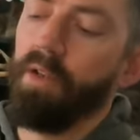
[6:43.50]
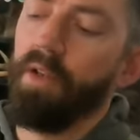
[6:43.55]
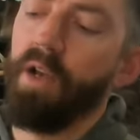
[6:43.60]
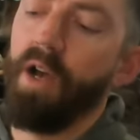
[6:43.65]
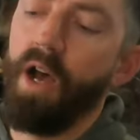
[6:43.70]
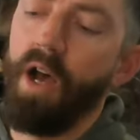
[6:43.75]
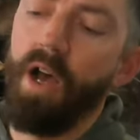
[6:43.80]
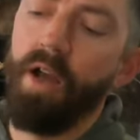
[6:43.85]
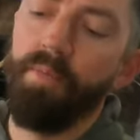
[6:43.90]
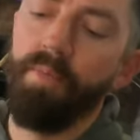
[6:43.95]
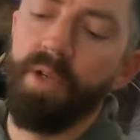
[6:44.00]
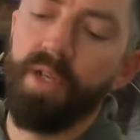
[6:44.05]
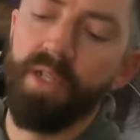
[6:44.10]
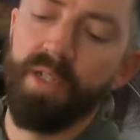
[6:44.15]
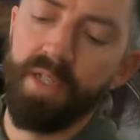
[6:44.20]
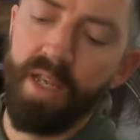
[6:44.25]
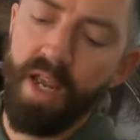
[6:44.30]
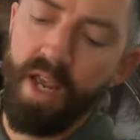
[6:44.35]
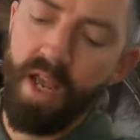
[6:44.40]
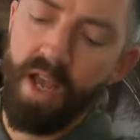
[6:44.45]
um,
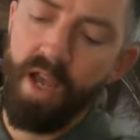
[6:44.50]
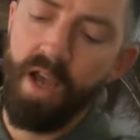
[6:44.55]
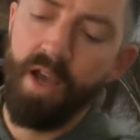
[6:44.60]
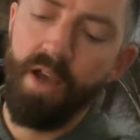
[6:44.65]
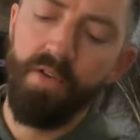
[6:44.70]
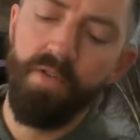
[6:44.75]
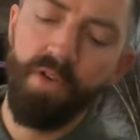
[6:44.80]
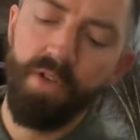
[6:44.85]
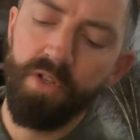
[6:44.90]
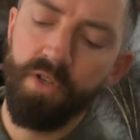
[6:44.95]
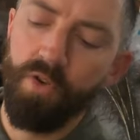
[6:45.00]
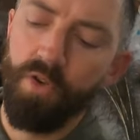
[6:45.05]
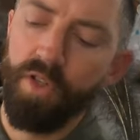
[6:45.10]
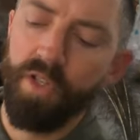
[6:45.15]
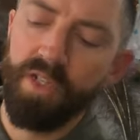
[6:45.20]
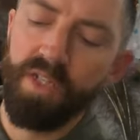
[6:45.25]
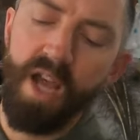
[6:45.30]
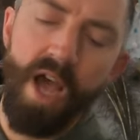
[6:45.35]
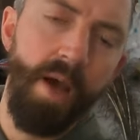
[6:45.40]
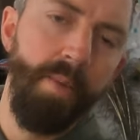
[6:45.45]
because I have, so in
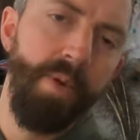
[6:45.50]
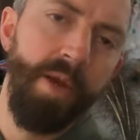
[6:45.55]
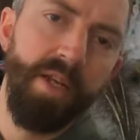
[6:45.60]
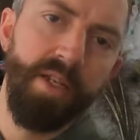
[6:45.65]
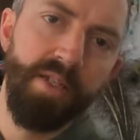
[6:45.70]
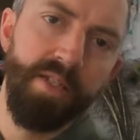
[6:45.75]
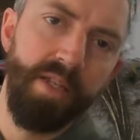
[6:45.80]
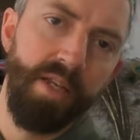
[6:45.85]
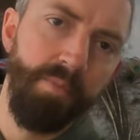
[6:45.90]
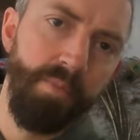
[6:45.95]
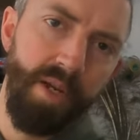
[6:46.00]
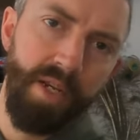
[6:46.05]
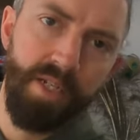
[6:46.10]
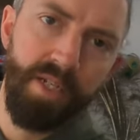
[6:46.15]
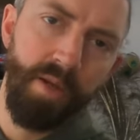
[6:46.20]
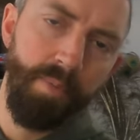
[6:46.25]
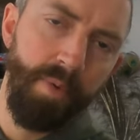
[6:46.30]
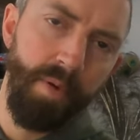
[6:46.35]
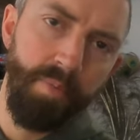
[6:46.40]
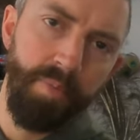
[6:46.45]
this top has like my
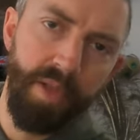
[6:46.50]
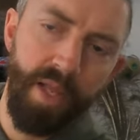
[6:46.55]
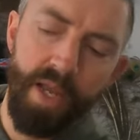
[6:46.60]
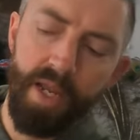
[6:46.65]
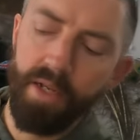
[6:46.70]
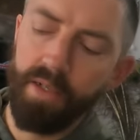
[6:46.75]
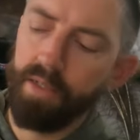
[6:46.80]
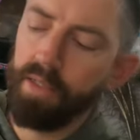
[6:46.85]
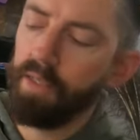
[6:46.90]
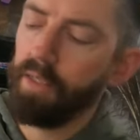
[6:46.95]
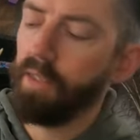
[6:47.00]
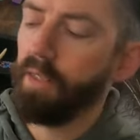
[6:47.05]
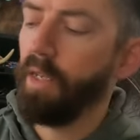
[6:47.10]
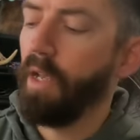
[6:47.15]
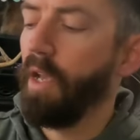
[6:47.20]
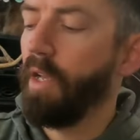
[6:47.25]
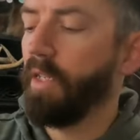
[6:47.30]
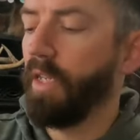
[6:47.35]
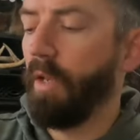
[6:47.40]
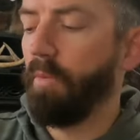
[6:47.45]
tip up lights
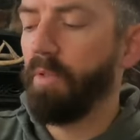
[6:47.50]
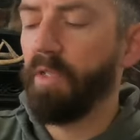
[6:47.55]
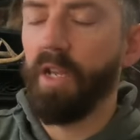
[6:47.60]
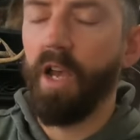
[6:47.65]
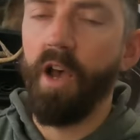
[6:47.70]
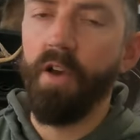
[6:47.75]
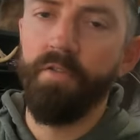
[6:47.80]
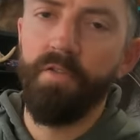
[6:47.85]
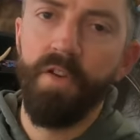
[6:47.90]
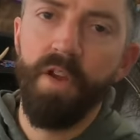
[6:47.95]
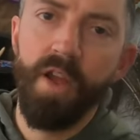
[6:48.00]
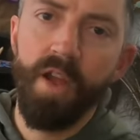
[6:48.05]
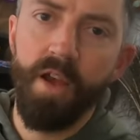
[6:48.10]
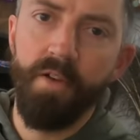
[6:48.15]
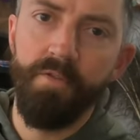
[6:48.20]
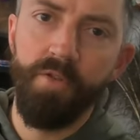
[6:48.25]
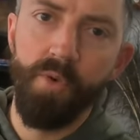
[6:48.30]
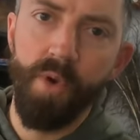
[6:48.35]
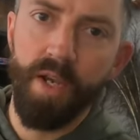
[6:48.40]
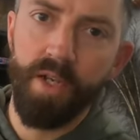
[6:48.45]
type stuff, a
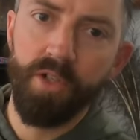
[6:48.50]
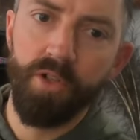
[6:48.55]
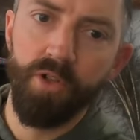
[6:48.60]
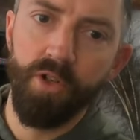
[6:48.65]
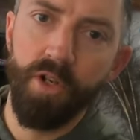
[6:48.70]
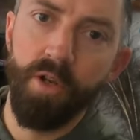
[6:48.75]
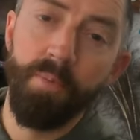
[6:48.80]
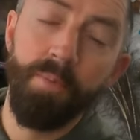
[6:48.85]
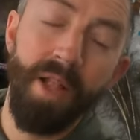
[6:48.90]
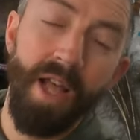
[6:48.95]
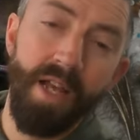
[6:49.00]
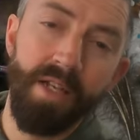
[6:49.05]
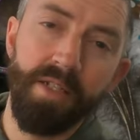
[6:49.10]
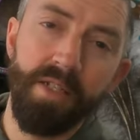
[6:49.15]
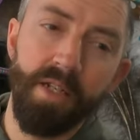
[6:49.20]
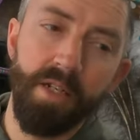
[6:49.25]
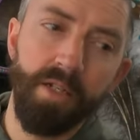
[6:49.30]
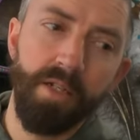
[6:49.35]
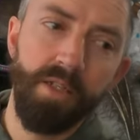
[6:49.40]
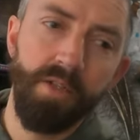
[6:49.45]
few extra
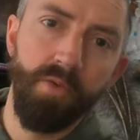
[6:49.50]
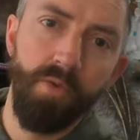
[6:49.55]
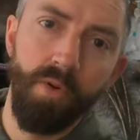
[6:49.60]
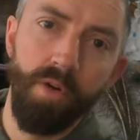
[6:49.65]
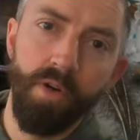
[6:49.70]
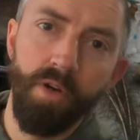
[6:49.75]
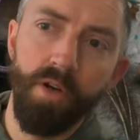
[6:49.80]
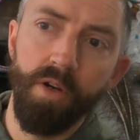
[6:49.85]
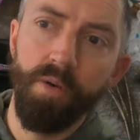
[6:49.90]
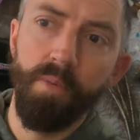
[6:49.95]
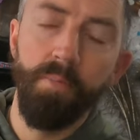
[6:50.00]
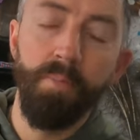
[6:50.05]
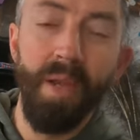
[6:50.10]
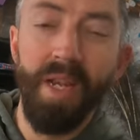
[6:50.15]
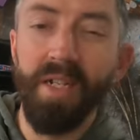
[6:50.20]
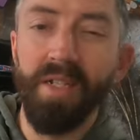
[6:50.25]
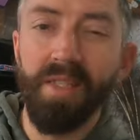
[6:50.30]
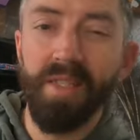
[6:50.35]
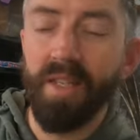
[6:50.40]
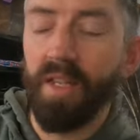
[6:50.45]
plastics or
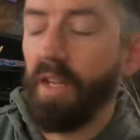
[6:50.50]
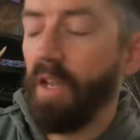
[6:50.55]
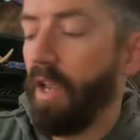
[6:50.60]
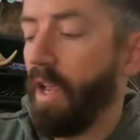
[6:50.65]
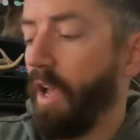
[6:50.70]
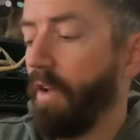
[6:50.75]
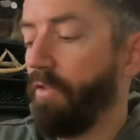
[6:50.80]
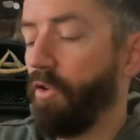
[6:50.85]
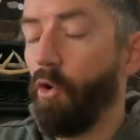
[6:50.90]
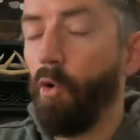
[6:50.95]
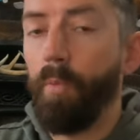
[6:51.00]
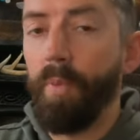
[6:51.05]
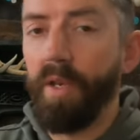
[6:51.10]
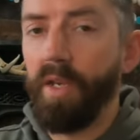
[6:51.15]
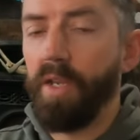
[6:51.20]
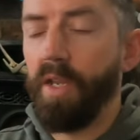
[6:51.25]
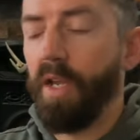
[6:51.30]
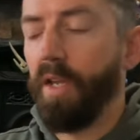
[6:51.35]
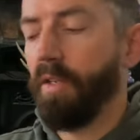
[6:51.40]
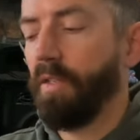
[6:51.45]
baits that I haven't
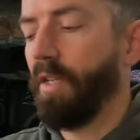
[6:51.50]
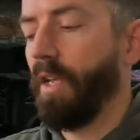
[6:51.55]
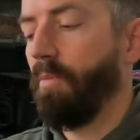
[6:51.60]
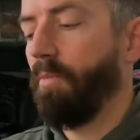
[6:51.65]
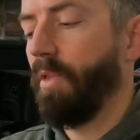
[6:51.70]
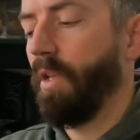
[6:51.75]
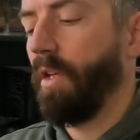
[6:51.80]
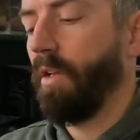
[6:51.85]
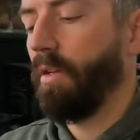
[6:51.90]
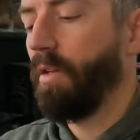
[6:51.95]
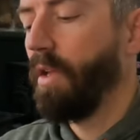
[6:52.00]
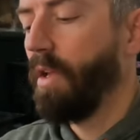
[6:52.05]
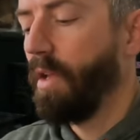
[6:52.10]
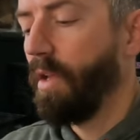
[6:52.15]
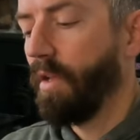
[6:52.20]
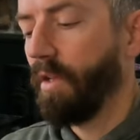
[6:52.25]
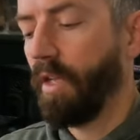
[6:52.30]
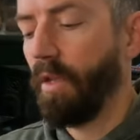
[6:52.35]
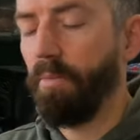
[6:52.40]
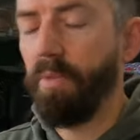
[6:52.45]
opened yet type thing
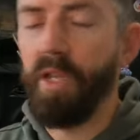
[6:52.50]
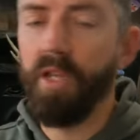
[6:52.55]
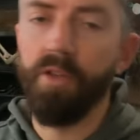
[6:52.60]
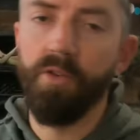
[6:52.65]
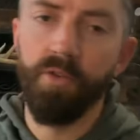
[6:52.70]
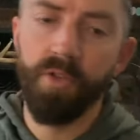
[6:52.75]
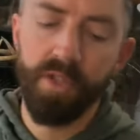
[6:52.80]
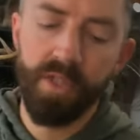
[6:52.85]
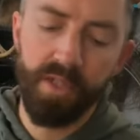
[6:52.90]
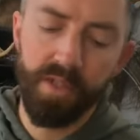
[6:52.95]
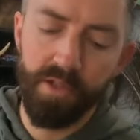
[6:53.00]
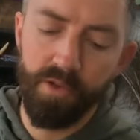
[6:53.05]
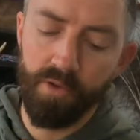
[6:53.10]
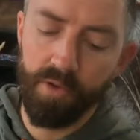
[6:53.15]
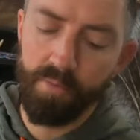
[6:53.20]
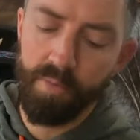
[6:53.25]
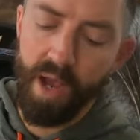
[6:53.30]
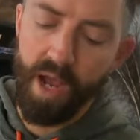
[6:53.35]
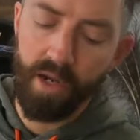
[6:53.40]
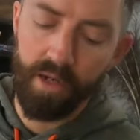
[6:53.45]
can be in those,
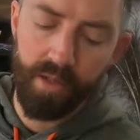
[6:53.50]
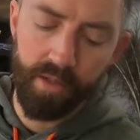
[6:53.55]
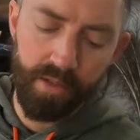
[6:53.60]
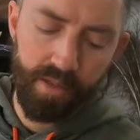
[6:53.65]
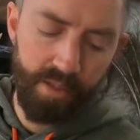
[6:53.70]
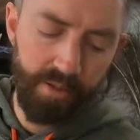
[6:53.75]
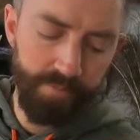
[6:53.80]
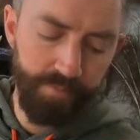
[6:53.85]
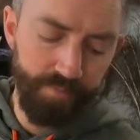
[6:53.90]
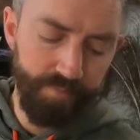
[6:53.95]
those pockets.